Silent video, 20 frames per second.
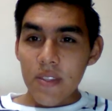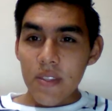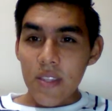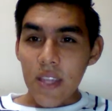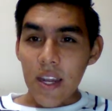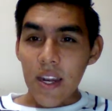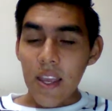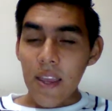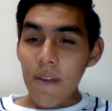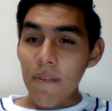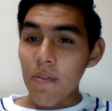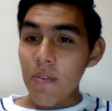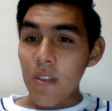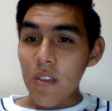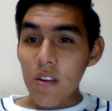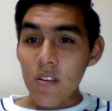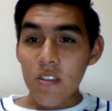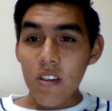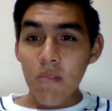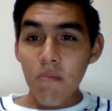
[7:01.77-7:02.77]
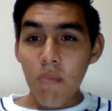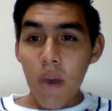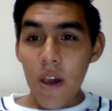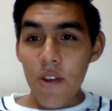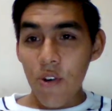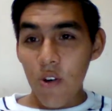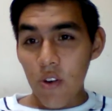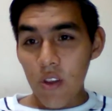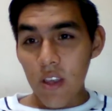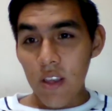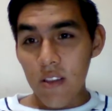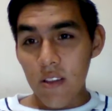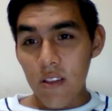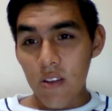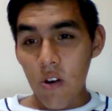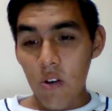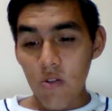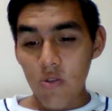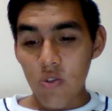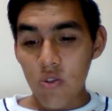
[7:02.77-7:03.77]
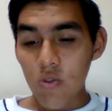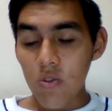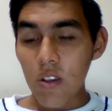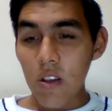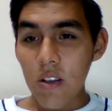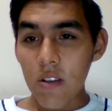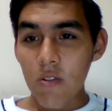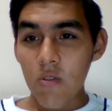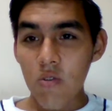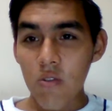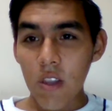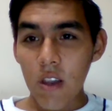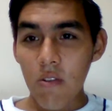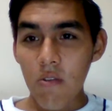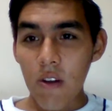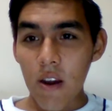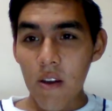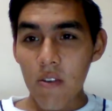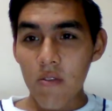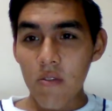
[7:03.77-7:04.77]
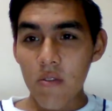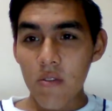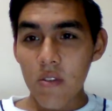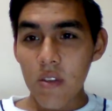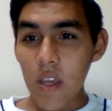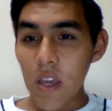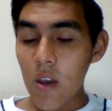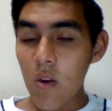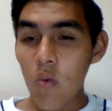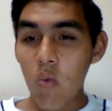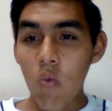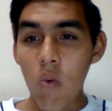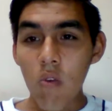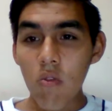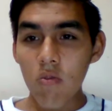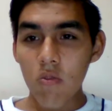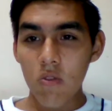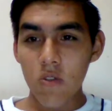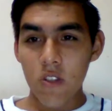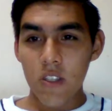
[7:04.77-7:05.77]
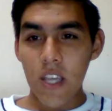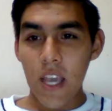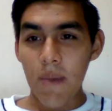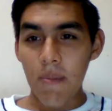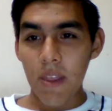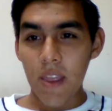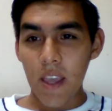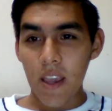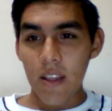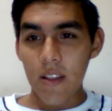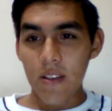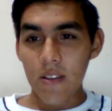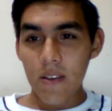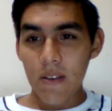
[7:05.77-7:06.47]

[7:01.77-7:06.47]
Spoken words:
that it doesn't matter it goes to the ground, it won't contaminate.